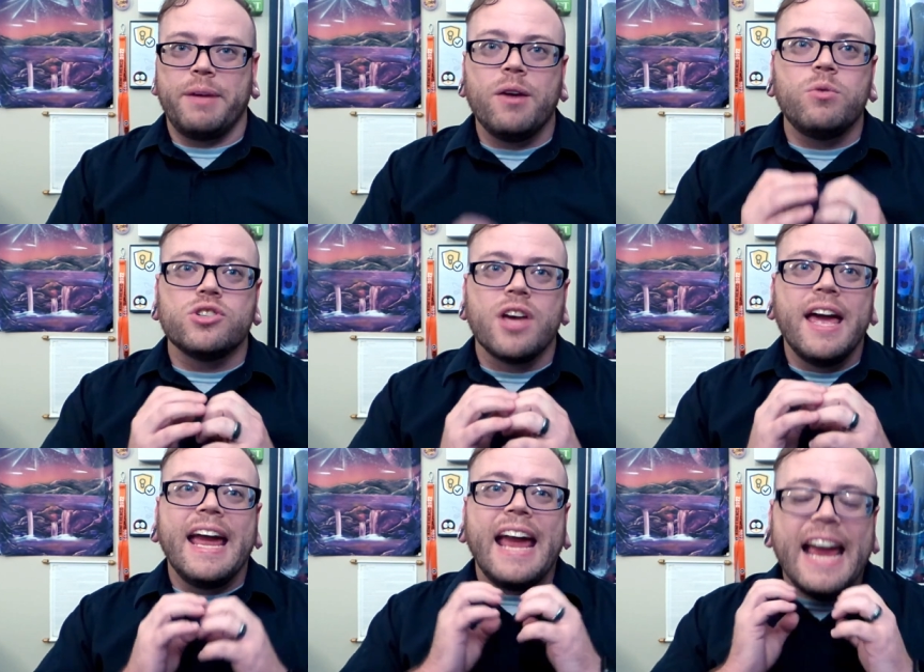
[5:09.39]
It was
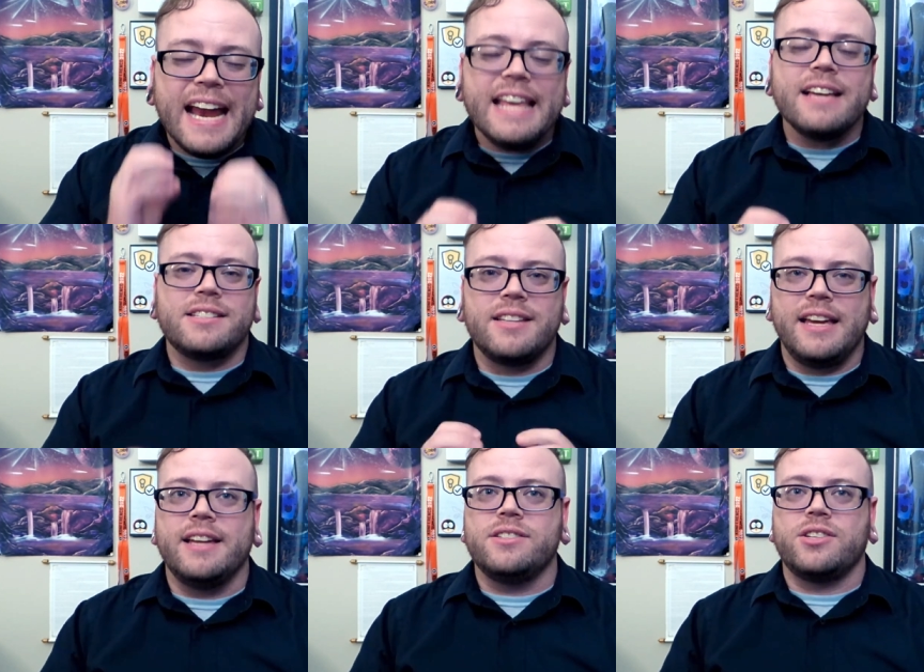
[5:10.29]
hideously
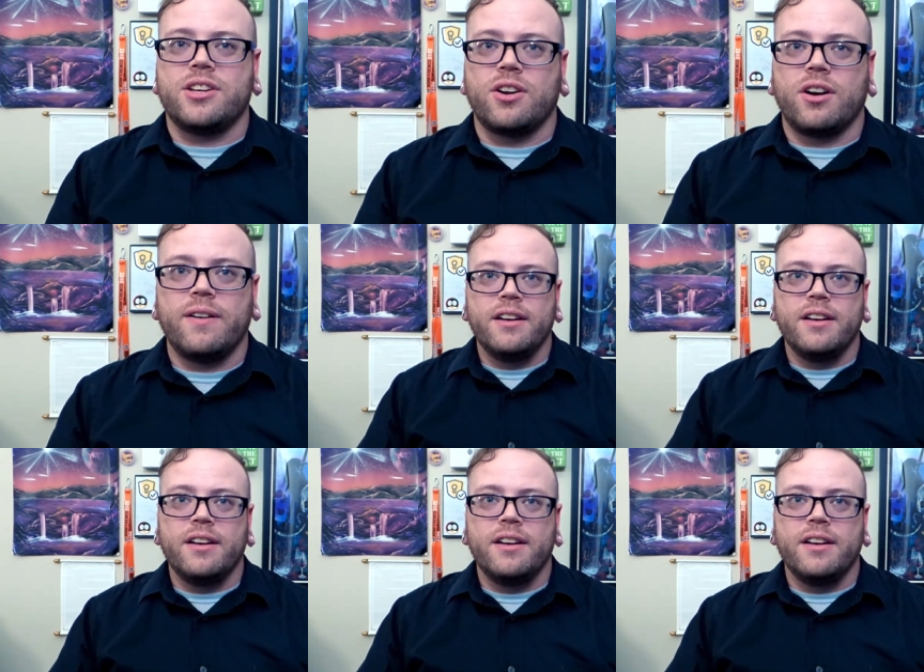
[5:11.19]
insecure.